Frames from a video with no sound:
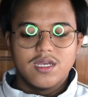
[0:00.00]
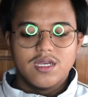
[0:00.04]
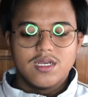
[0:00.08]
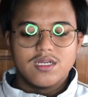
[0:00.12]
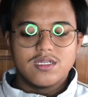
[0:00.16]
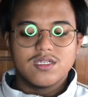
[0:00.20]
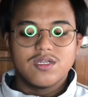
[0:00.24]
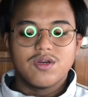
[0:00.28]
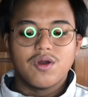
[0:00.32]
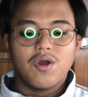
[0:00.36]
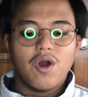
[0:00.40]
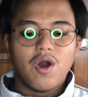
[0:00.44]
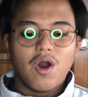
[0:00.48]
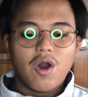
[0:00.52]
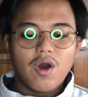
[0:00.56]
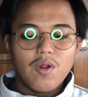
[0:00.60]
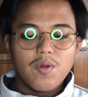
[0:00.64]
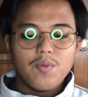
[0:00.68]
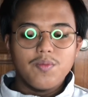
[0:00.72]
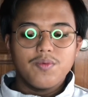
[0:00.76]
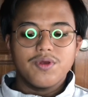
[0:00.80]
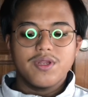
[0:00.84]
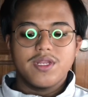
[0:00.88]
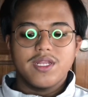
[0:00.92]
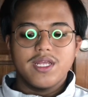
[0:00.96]
The old
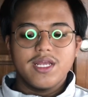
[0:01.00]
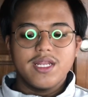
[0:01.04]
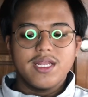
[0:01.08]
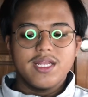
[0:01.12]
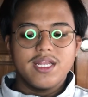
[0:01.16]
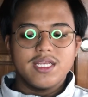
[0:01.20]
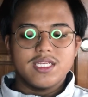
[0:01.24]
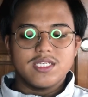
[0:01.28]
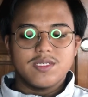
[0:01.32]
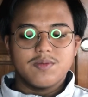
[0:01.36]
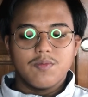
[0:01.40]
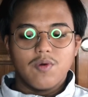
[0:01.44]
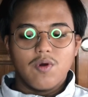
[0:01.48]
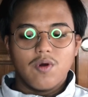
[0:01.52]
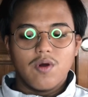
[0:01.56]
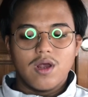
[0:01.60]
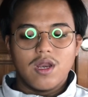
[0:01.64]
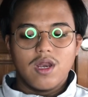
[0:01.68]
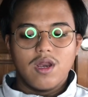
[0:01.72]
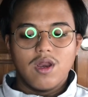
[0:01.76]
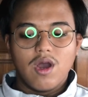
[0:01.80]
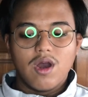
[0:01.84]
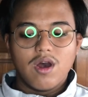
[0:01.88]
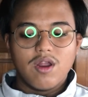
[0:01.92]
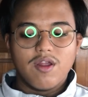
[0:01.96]
building needs a
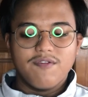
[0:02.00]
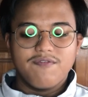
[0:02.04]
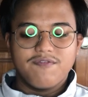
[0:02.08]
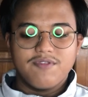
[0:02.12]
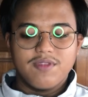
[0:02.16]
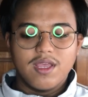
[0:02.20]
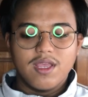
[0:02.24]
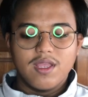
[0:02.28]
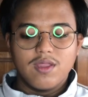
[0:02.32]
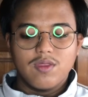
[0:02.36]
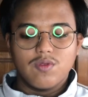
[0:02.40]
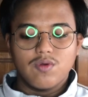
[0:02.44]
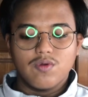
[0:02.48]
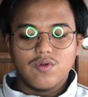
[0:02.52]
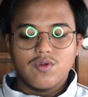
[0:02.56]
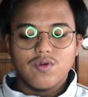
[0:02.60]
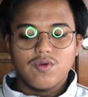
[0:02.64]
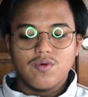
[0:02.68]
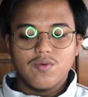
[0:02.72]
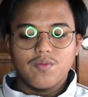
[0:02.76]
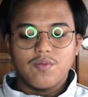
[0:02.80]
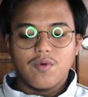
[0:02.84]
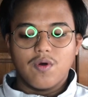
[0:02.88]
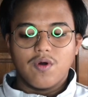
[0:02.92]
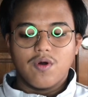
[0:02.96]
lot of things to do
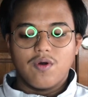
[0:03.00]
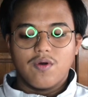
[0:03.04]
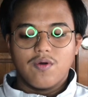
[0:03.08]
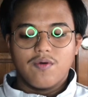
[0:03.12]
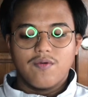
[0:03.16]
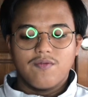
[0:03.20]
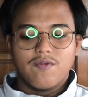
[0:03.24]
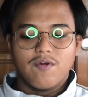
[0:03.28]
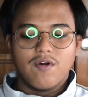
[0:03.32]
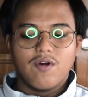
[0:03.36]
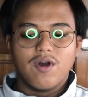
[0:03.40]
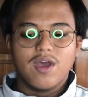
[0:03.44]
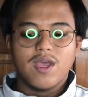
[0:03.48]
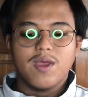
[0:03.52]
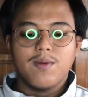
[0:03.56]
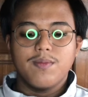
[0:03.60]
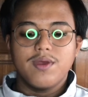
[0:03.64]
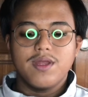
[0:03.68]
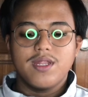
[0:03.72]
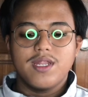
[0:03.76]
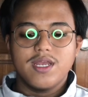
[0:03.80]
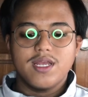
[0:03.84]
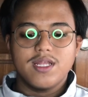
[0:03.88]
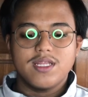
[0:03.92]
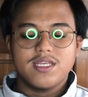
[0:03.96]
more for
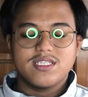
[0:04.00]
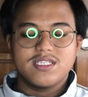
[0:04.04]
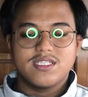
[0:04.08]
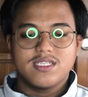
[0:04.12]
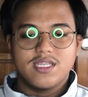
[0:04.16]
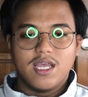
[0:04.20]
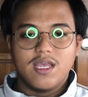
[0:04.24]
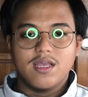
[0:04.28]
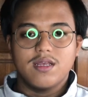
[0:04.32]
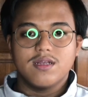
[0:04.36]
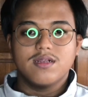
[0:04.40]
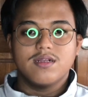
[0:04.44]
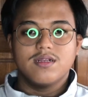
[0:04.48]
immediate sale.